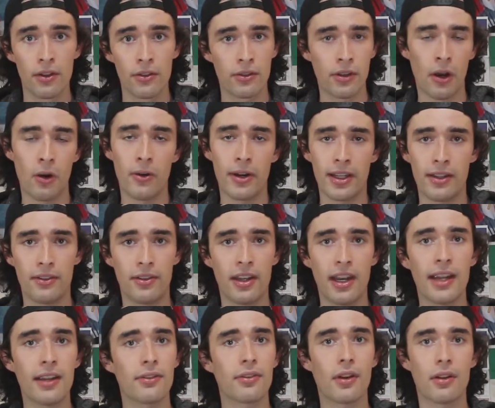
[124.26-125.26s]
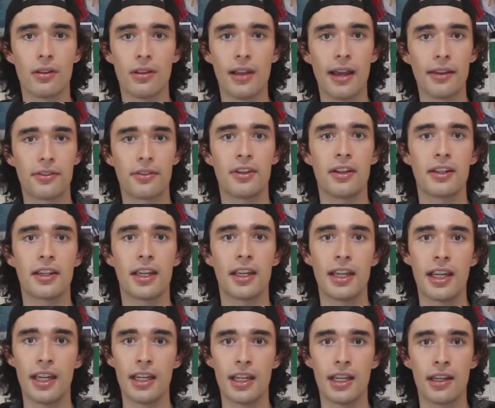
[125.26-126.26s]
So in today's lesson in
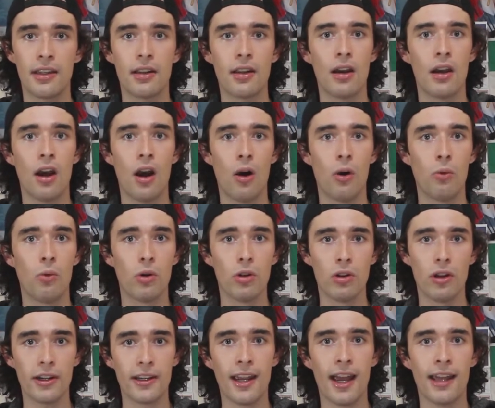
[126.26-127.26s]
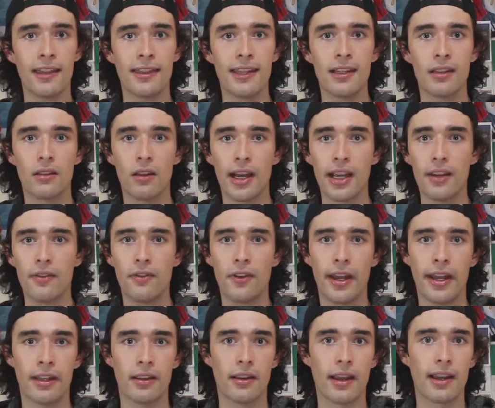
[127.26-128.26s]
Canadian, we'll look at the life
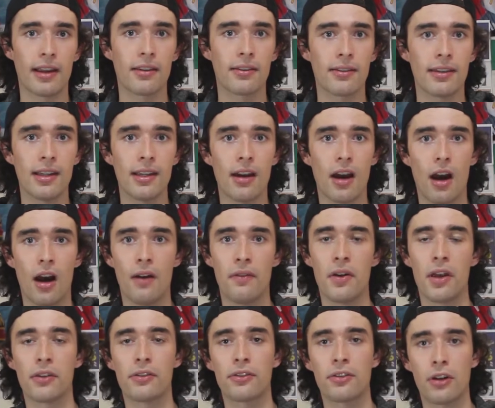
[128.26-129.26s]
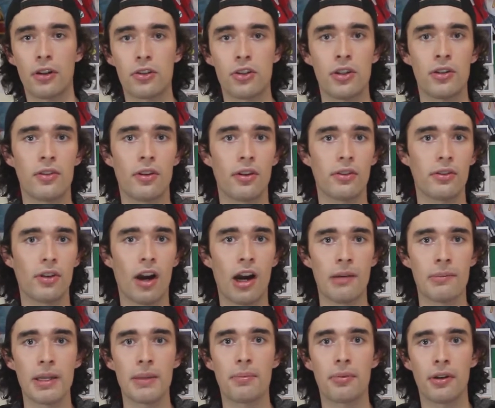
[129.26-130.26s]
and legacy of Sergeant
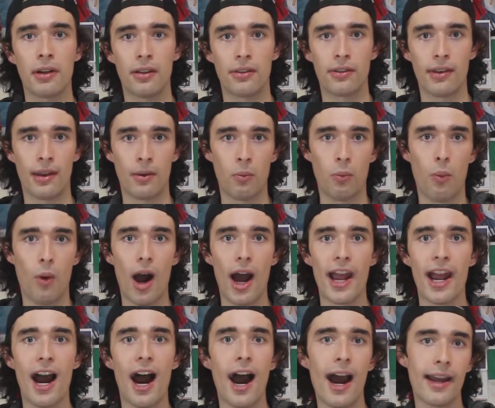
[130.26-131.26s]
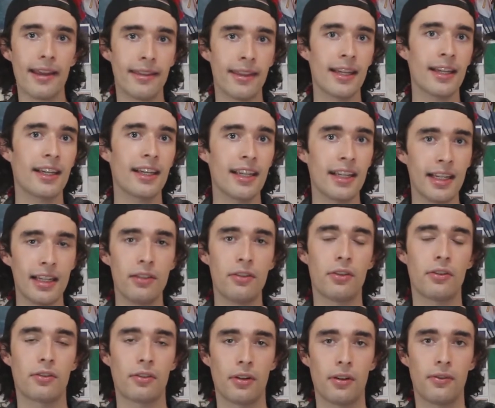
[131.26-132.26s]
Tommy Prince and why I think he
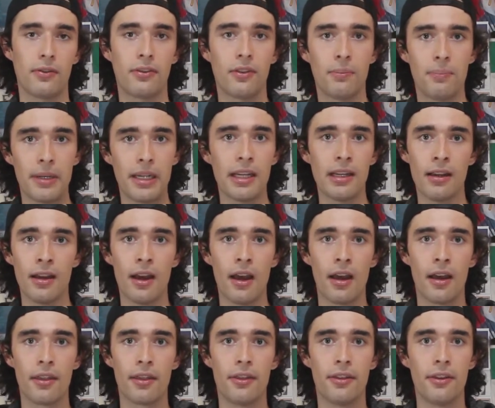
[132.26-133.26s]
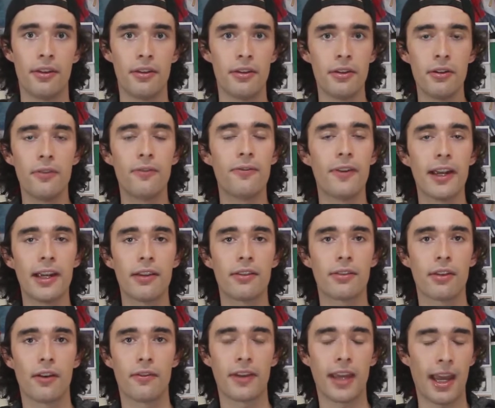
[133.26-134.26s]
deserves to be the new
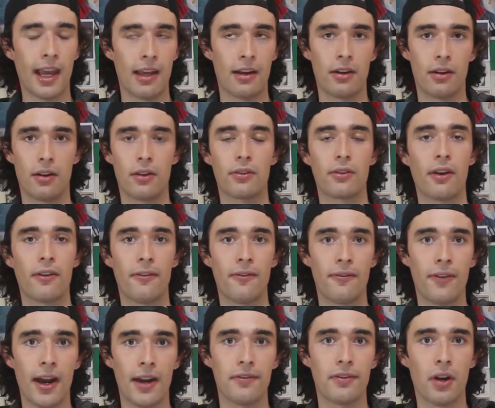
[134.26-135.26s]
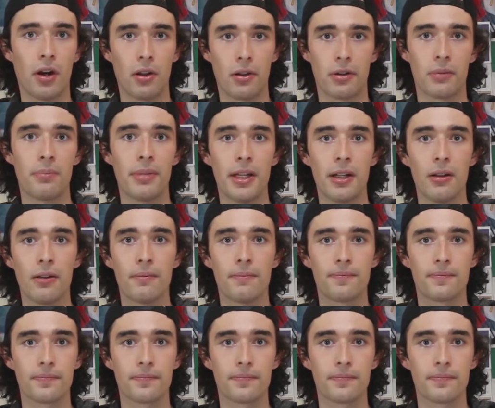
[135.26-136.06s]
face of Canada's $5 bill.